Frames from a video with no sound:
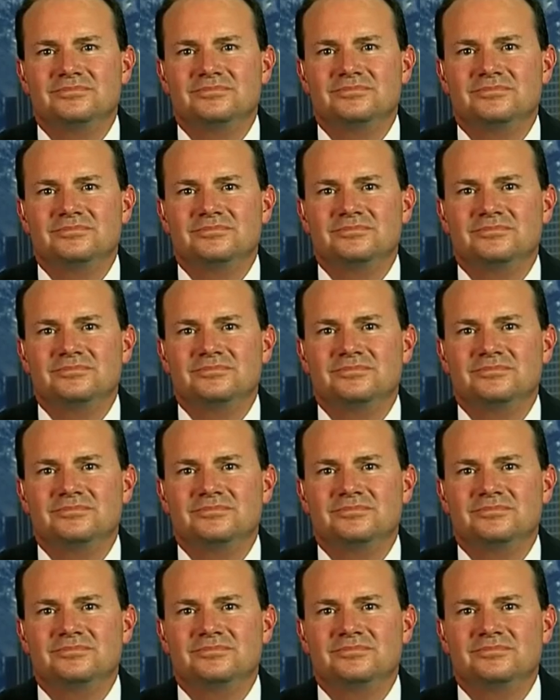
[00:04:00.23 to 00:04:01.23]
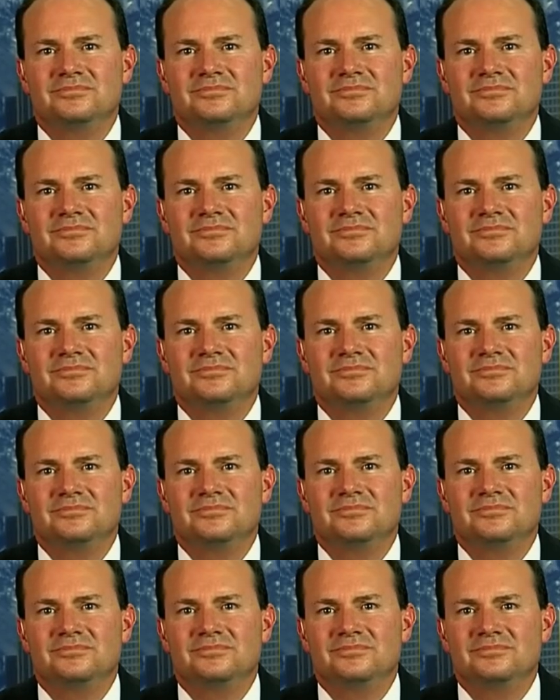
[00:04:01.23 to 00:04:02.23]

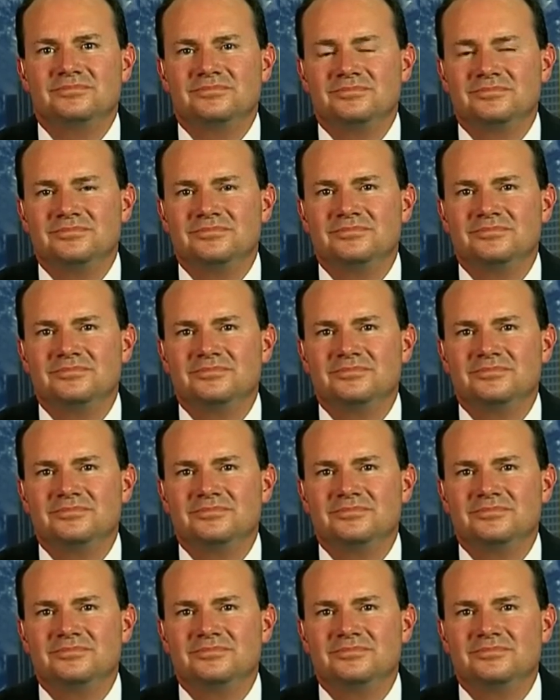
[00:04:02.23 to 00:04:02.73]
(not speaking)